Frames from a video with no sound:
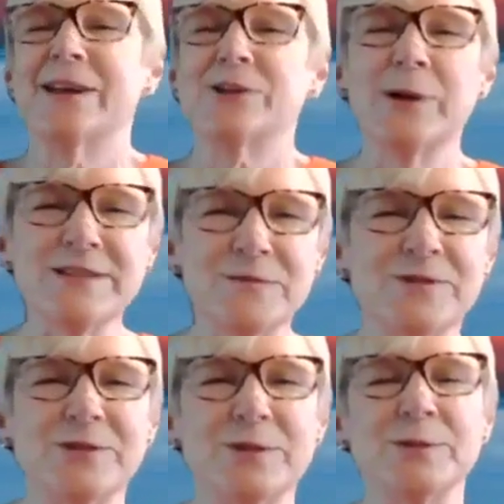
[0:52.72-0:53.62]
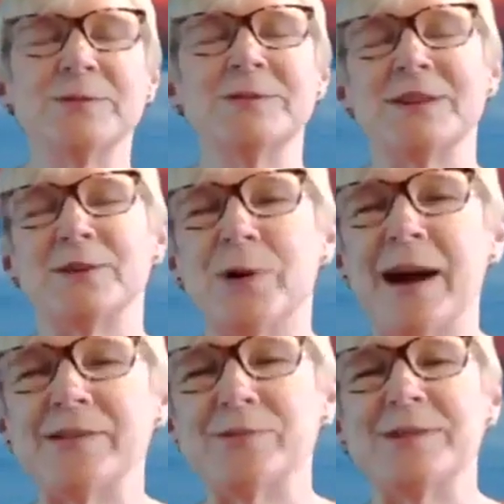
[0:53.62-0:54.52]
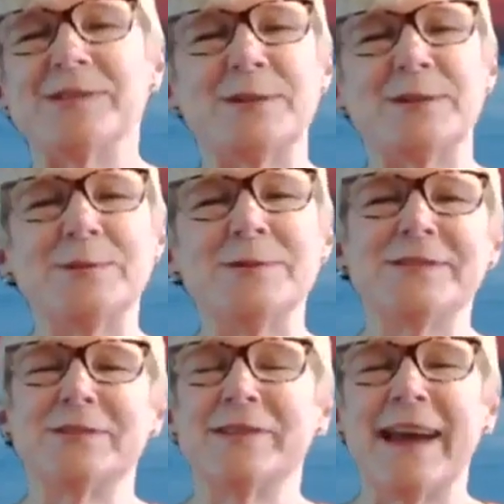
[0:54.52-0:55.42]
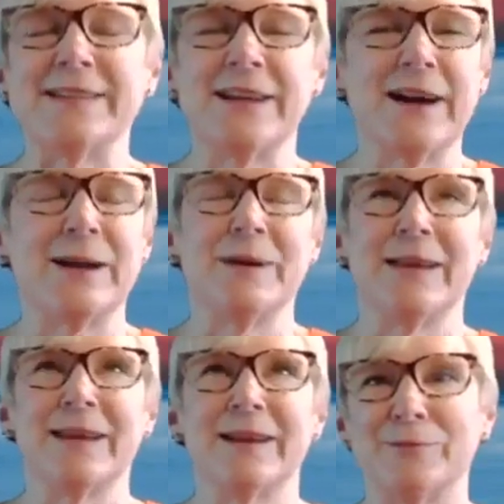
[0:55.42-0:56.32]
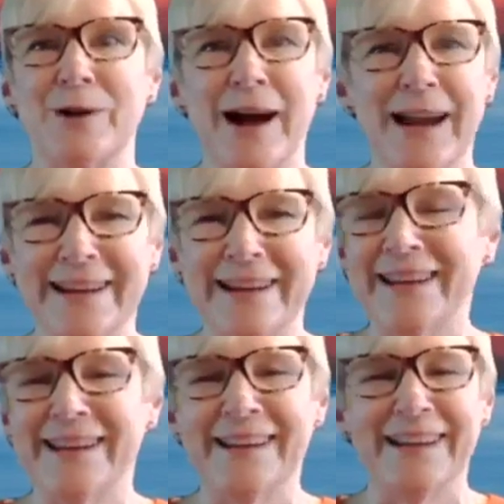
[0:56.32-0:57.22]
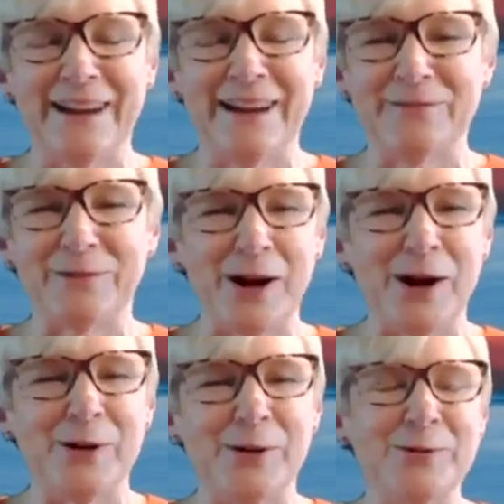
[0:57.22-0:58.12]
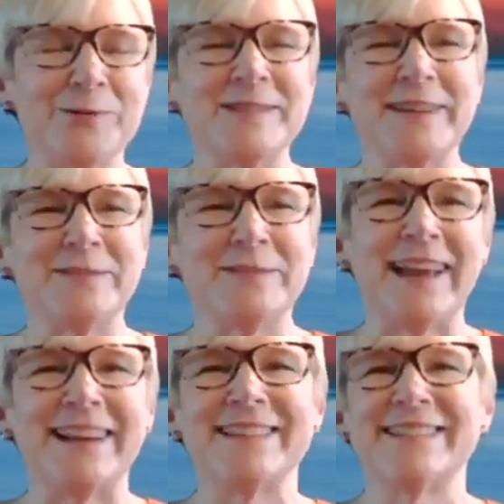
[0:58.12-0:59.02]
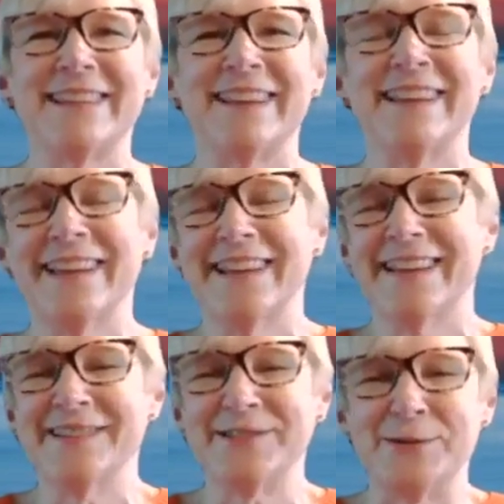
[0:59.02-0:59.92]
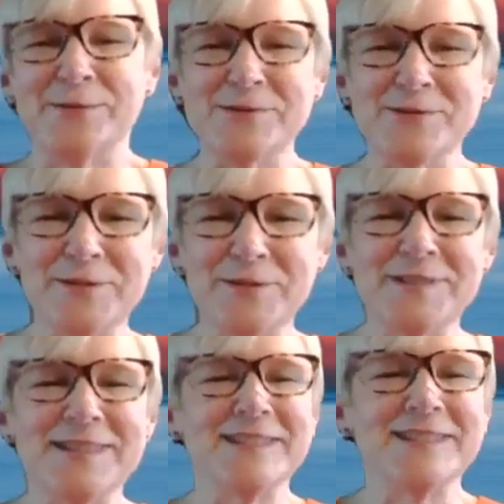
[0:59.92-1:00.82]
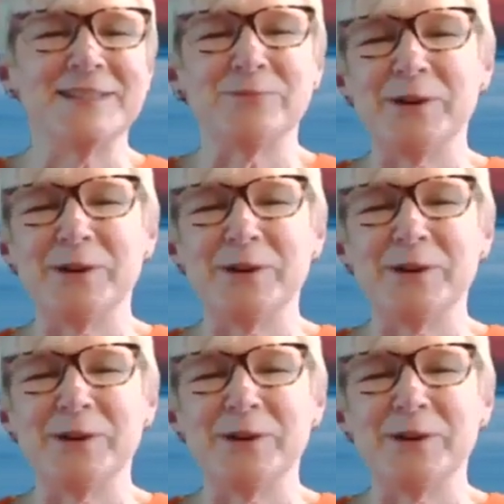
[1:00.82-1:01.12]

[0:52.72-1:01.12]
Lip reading: transfer students and graduate students during that time in a variety of roles related to student services and